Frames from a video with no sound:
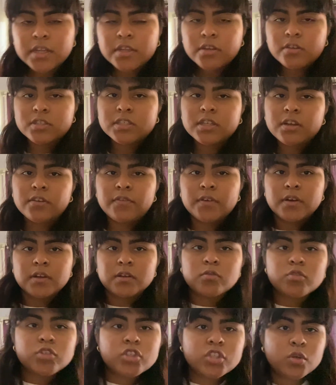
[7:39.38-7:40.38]
yourself a
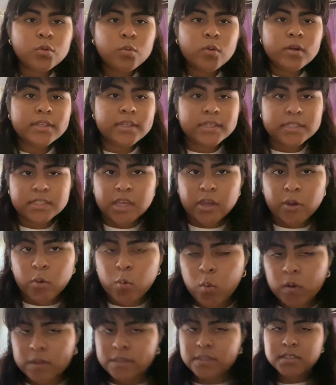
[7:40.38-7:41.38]
Gucci one that's like
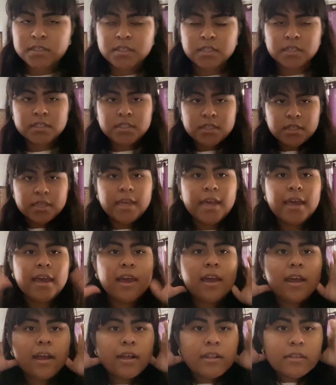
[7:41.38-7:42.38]
$160
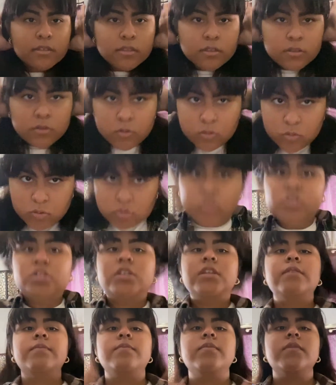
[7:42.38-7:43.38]
at
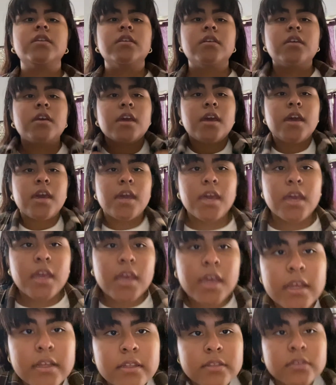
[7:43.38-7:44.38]
Gucci.
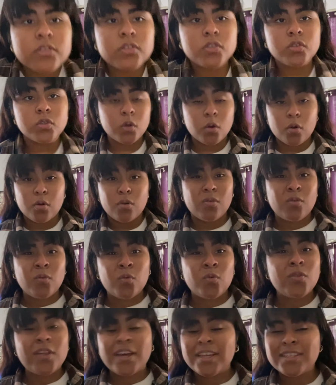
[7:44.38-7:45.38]
And
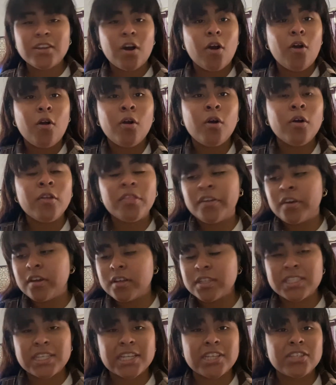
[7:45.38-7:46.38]
so that's all the
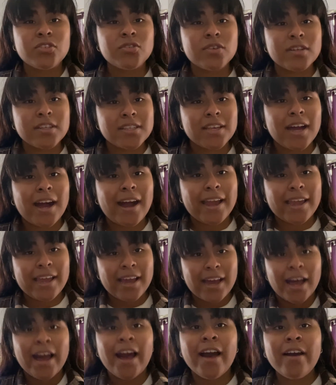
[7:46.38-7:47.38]
accessories I
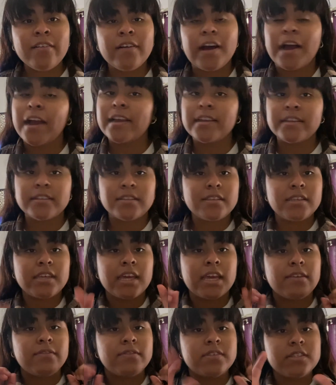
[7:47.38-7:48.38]
have. I
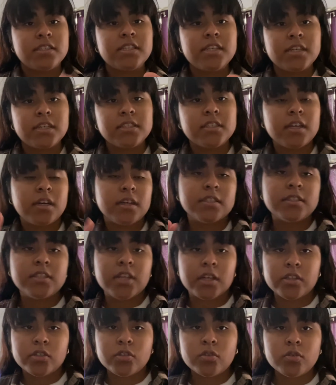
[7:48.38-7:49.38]
gave 6
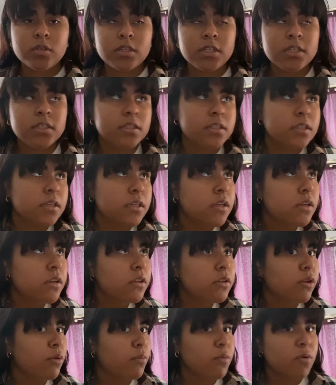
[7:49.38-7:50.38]
accessories.
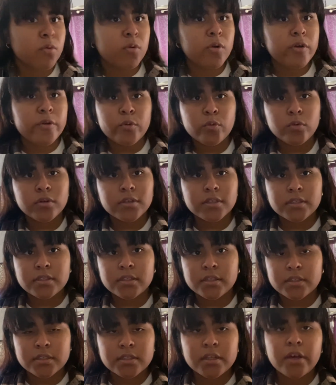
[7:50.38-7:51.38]
Number one was
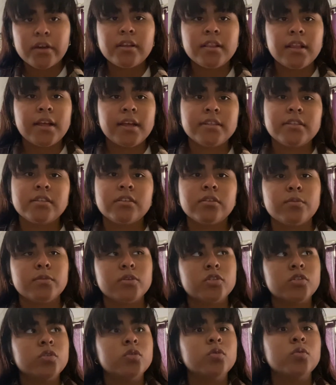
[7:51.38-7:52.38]
the sunglasses. Number
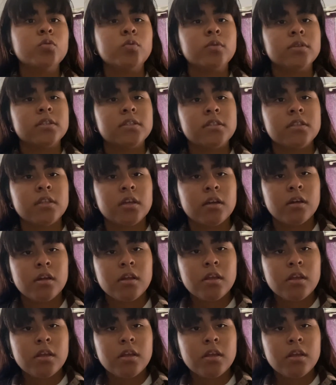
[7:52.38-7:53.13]
two was the